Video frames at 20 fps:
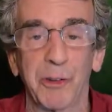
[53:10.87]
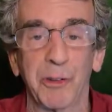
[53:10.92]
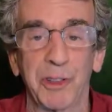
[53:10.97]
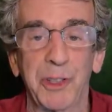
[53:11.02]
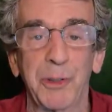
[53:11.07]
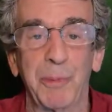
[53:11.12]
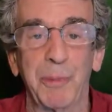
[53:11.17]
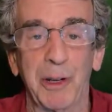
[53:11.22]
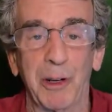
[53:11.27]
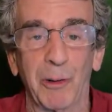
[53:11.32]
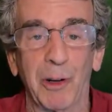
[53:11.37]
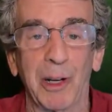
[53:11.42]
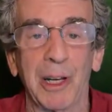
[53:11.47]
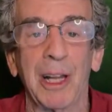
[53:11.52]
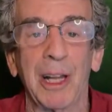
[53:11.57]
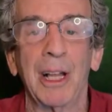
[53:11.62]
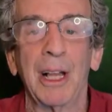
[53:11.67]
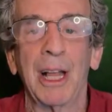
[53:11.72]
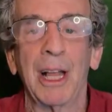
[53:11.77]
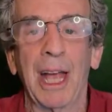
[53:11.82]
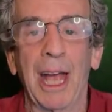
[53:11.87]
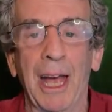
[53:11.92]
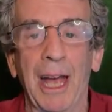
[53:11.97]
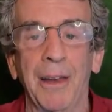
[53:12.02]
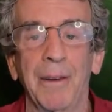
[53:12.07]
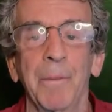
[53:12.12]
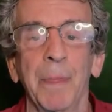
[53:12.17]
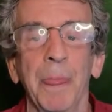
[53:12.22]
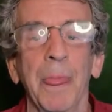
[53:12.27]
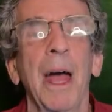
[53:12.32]
with spirit.
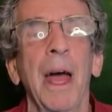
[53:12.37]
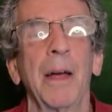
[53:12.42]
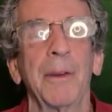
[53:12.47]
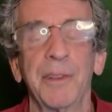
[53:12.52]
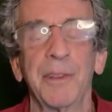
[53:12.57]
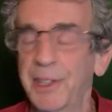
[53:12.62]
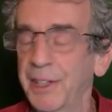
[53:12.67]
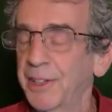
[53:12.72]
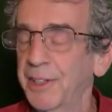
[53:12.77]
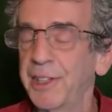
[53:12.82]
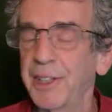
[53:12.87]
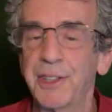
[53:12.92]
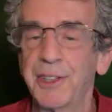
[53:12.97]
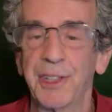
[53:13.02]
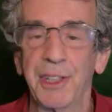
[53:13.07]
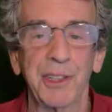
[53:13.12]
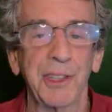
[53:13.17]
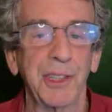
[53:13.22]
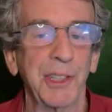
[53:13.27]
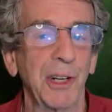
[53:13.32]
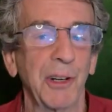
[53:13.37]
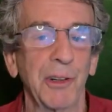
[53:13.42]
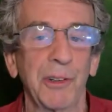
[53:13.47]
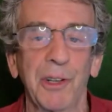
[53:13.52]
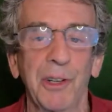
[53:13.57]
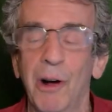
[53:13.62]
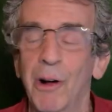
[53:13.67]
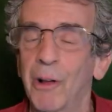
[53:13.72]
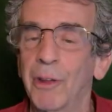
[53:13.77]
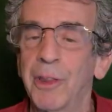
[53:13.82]
And 66 years
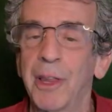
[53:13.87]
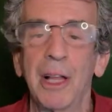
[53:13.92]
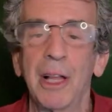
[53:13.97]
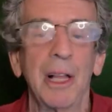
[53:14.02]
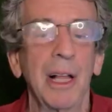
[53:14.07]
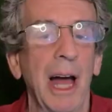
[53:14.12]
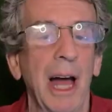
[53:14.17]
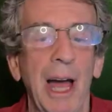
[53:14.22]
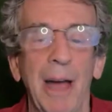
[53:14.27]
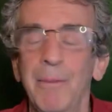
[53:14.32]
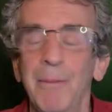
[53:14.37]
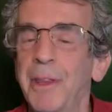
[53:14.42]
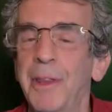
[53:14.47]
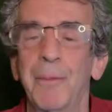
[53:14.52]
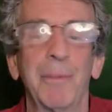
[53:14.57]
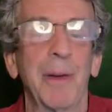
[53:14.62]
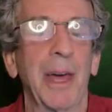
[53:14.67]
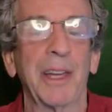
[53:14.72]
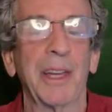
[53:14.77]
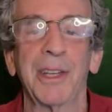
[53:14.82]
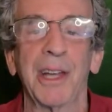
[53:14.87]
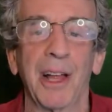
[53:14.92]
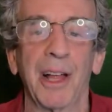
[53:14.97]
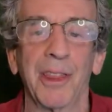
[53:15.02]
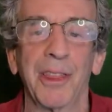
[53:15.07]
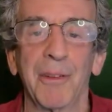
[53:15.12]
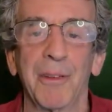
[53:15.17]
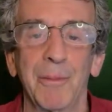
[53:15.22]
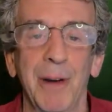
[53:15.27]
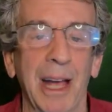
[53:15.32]
old, I'm in the best
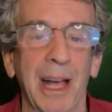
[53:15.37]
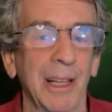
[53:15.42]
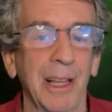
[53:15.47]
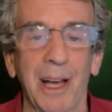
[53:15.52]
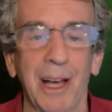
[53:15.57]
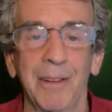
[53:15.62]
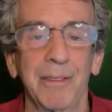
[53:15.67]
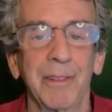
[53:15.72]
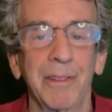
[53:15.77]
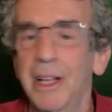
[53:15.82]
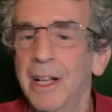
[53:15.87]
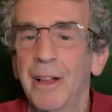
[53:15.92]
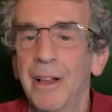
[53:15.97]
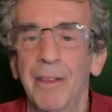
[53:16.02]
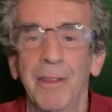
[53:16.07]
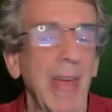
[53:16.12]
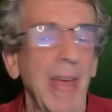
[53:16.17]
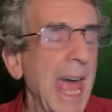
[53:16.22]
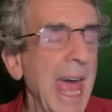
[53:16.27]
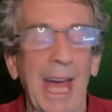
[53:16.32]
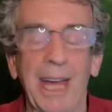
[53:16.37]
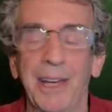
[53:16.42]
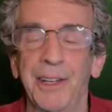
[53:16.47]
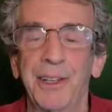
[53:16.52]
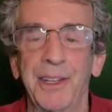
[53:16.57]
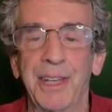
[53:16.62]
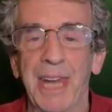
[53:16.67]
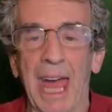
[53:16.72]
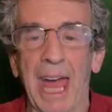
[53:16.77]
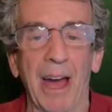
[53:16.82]
health of my life,
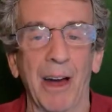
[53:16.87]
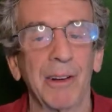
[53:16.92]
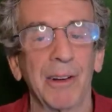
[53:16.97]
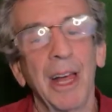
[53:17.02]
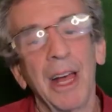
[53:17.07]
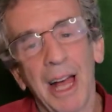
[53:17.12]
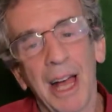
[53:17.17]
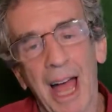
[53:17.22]
hands down.